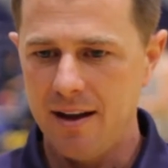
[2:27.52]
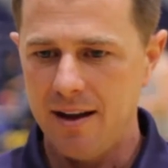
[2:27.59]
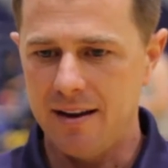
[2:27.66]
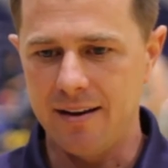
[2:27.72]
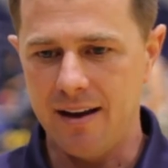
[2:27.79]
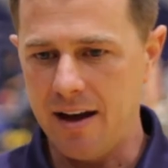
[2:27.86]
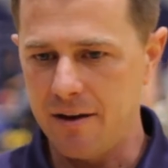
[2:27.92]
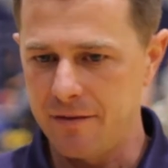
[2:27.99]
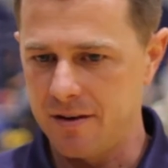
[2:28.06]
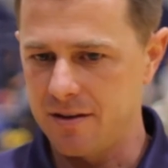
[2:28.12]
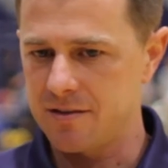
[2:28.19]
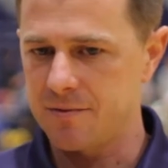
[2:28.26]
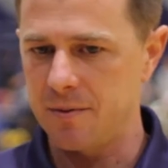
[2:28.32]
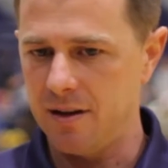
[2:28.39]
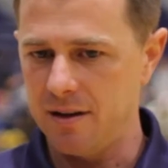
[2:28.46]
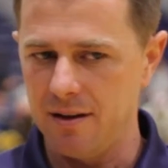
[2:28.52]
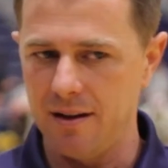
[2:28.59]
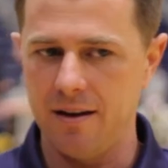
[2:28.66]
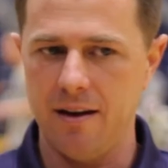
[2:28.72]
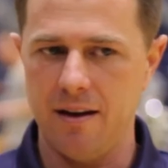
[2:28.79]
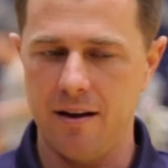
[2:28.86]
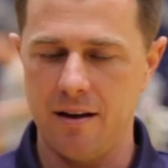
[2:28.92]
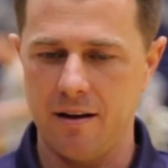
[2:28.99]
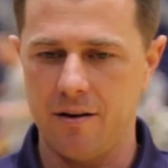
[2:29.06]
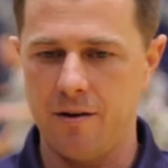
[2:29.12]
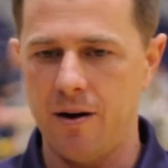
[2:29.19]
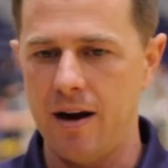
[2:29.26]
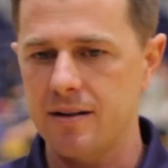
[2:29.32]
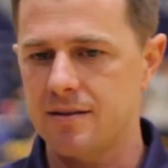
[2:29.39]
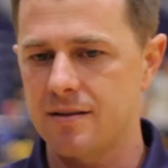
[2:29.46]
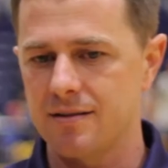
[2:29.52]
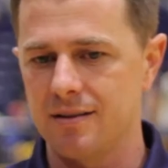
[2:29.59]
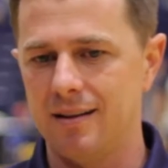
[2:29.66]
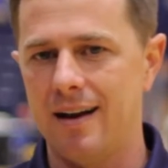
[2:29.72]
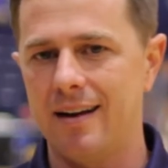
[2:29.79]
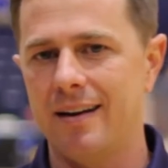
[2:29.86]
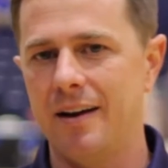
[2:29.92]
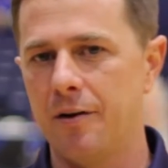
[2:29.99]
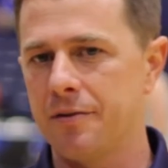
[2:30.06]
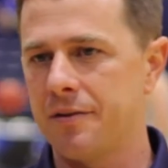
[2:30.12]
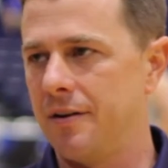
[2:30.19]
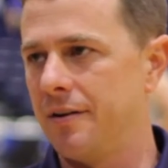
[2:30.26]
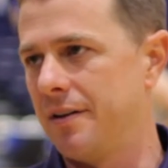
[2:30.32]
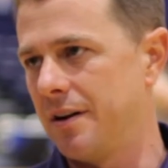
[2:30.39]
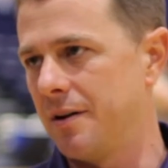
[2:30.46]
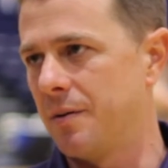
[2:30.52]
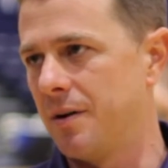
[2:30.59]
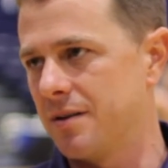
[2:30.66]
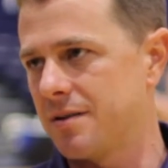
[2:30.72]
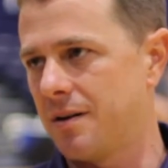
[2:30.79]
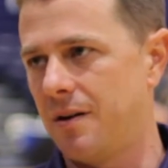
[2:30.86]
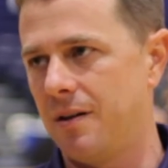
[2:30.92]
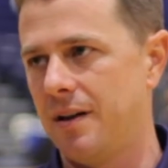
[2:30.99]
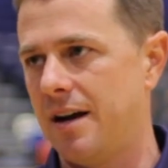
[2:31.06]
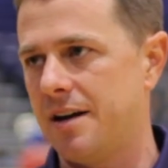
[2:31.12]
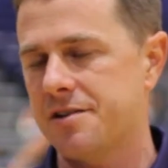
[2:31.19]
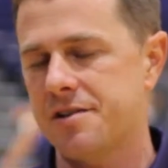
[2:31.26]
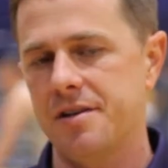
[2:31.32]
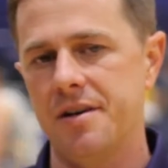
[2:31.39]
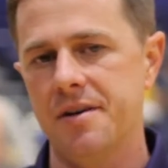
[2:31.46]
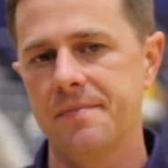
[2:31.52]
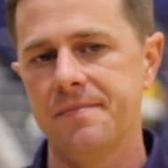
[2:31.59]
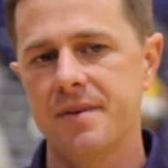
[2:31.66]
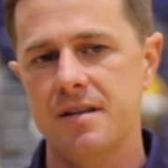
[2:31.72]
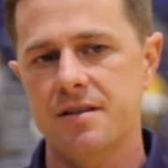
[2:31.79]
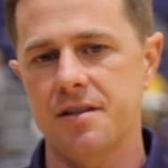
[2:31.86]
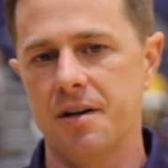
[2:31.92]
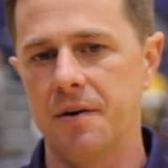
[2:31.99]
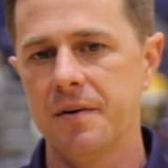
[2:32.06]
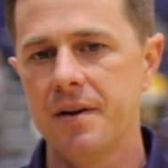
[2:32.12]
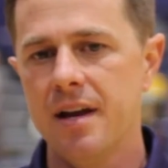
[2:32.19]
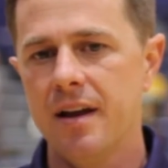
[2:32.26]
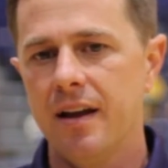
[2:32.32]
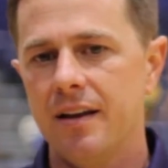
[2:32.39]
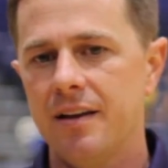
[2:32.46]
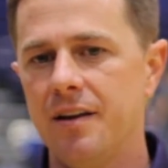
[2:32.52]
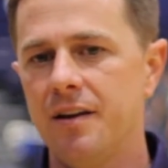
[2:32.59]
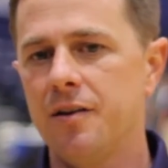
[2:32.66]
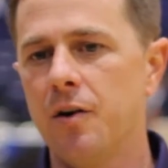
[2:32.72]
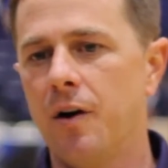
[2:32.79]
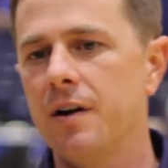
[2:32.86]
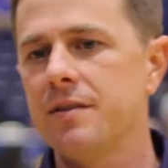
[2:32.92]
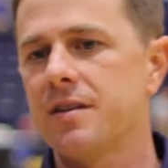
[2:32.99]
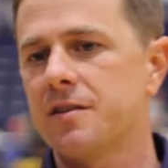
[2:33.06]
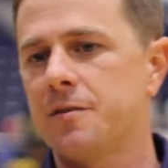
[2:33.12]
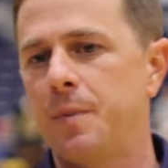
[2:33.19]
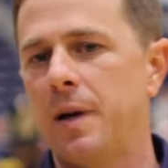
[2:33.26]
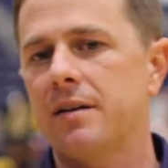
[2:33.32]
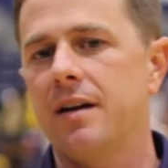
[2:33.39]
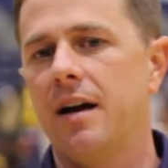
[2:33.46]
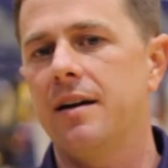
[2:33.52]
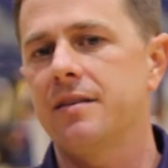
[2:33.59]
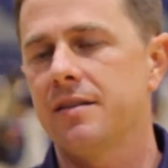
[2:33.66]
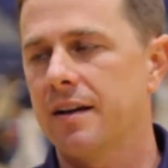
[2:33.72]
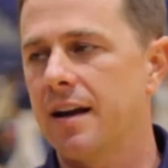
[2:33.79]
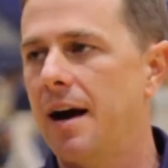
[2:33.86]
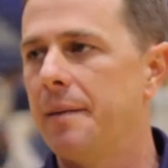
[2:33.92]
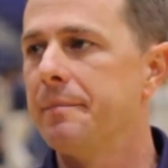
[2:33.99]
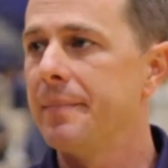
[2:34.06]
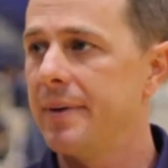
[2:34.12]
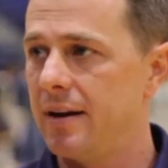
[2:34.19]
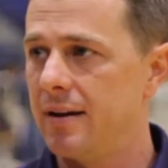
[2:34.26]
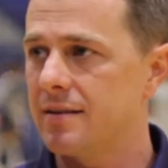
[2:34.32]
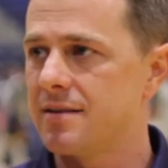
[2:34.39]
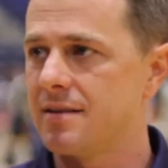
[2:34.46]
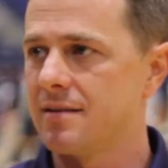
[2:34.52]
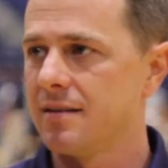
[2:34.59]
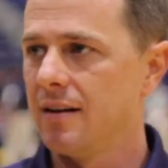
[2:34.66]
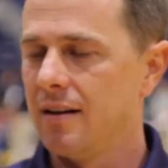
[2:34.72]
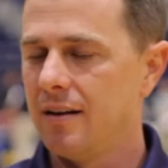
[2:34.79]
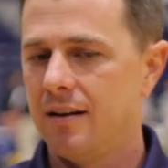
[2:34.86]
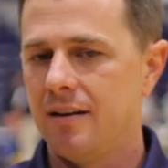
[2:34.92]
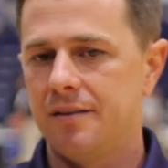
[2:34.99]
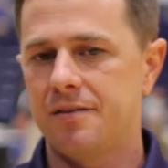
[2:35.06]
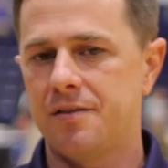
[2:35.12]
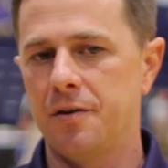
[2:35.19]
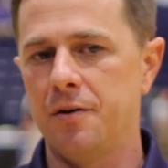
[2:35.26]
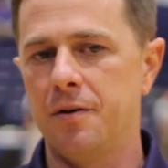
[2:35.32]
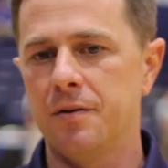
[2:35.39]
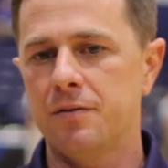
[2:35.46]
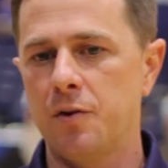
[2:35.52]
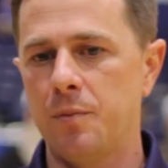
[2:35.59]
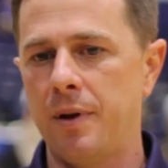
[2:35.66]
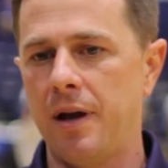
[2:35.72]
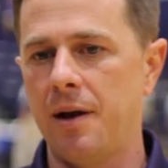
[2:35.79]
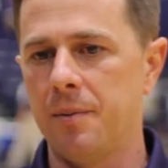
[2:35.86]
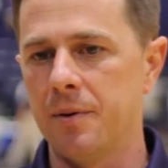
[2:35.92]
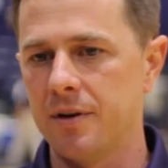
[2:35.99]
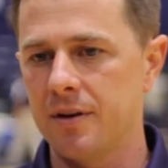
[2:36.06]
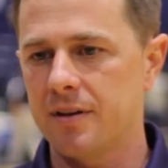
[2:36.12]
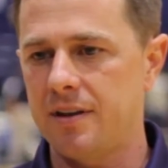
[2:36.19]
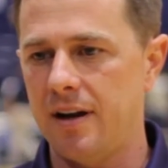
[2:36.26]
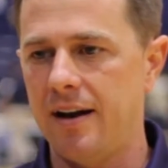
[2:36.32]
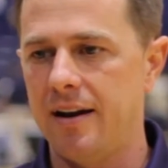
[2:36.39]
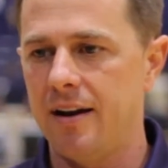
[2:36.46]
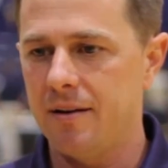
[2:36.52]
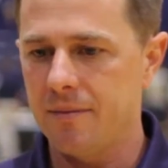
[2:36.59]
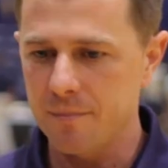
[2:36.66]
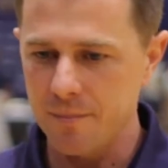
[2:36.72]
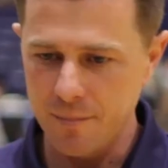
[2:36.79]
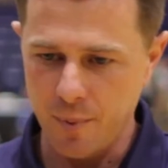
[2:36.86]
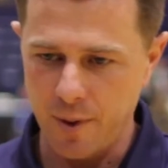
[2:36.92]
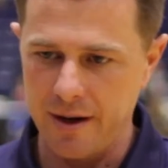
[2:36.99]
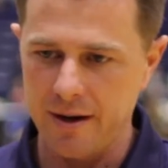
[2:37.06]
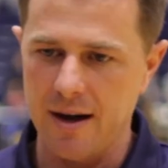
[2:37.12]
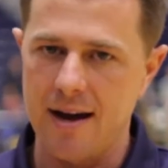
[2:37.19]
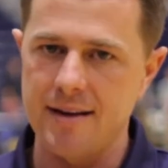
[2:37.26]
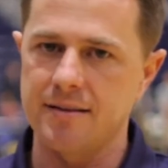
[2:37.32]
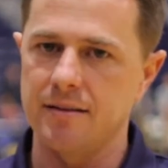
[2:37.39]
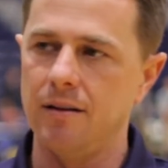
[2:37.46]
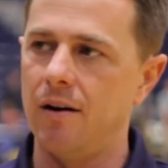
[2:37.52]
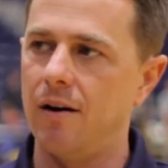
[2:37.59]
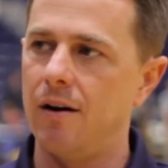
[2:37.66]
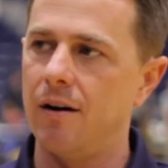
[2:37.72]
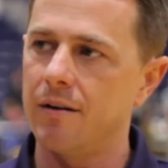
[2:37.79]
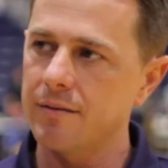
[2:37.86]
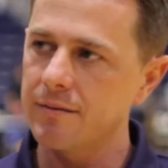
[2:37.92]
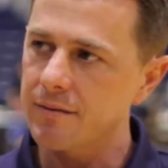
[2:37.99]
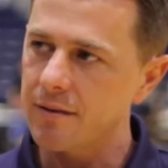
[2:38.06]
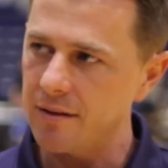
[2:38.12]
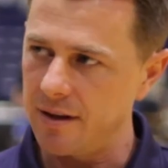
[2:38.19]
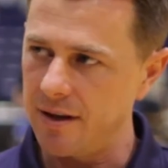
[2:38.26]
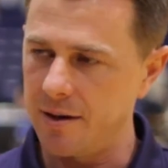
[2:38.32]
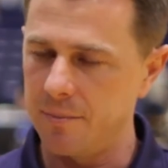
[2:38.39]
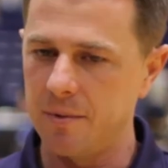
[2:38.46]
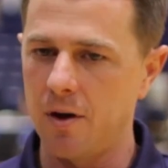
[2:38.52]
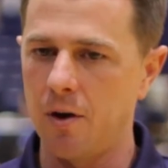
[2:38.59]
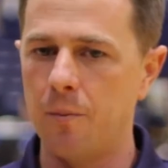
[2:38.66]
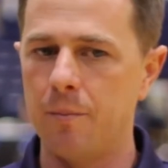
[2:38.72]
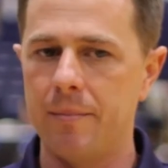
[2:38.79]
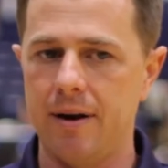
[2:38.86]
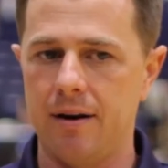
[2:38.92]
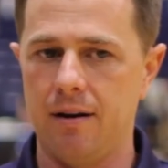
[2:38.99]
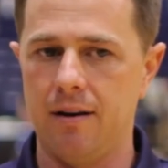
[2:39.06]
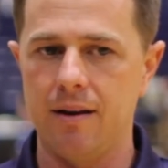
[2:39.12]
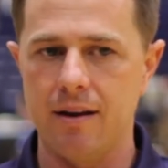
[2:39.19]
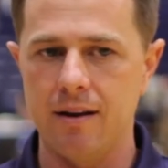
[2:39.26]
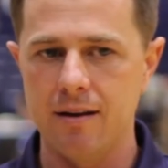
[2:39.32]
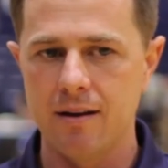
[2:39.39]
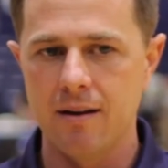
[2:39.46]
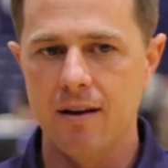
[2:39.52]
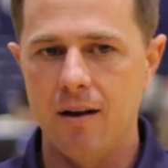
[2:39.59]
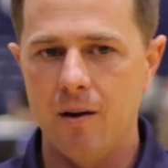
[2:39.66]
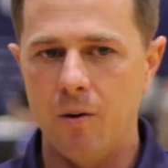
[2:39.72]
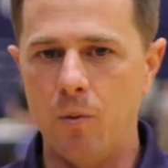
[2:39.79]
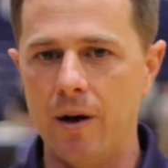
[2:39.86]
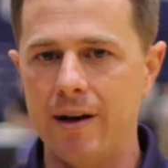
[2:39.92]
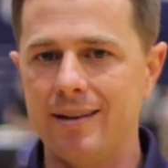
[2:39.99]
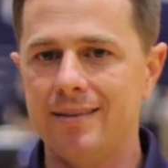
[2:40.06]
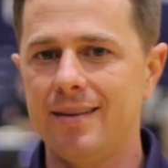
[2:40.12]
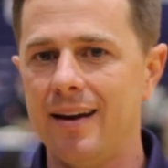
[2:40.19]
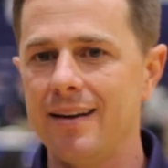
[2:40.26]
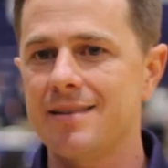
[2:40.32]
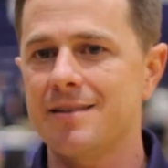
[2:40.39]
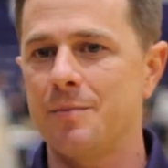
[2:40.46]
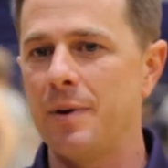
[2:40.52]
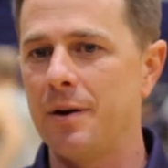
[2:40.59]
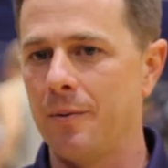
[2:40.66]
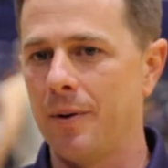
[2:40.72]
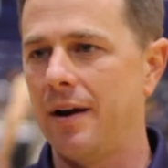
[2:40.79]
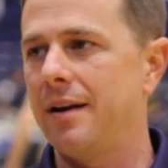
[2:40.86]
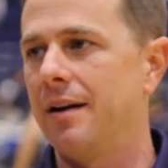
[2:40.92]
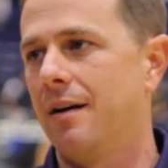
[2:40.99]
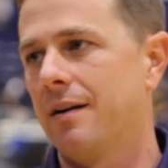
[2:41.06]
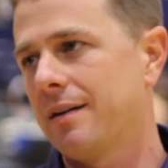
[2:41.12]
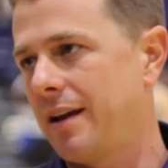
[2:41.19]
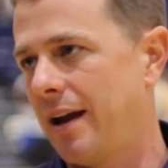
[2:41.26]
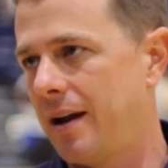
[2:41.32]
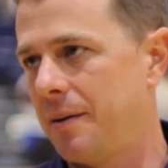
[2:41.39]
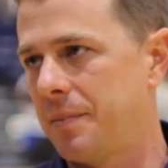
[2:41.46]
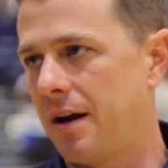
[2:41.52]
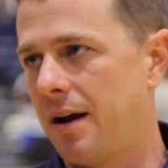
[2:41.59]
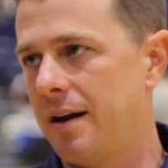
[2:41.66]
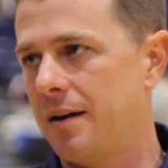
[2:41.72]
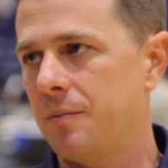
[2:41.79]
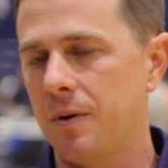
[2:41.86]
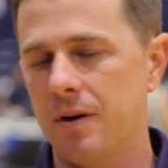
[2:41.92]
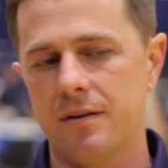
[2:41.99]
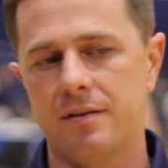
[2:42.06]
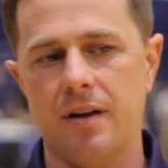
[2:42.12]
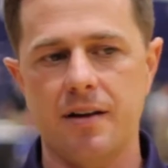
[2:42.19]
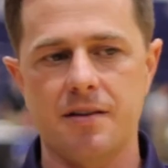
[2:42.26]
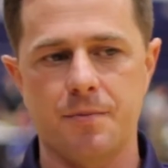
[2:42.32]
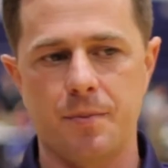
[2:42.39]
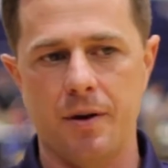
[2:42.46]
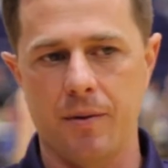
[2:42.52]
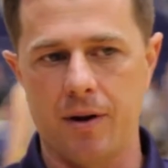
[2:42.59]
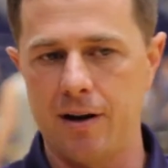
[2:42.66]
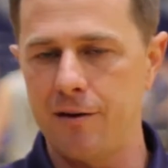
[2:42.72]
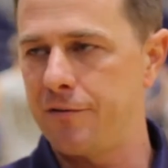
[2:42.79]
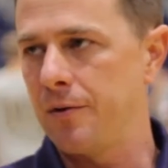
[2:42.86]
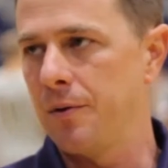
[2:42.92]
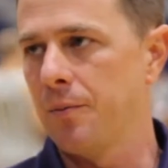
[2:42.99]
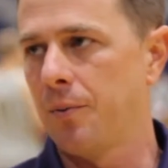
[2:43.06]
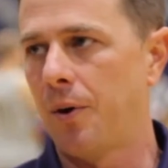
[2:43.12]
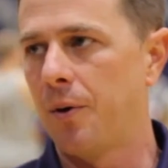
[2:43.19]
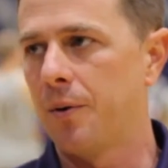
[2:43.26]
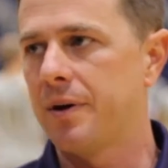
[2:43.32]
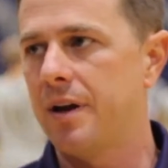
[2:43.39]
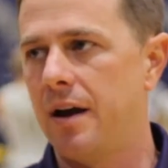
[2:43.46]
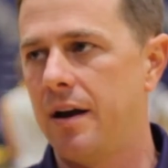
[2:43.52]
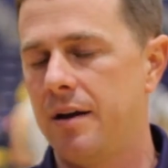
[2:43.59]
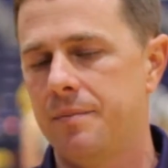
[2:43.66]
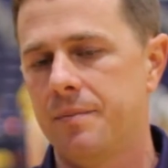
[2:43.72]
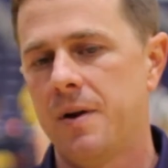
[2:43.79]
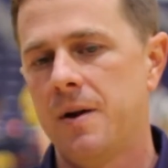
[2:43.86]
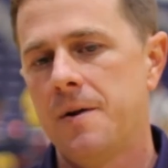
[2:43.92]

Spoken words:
And Evan Kratz is a lot healthier than he was all last year. So you always expect guys that have got minutes to be able to kind of bring guys along, let them know mentally what it takes to be ready on game night, what it takes to be ready for a road game.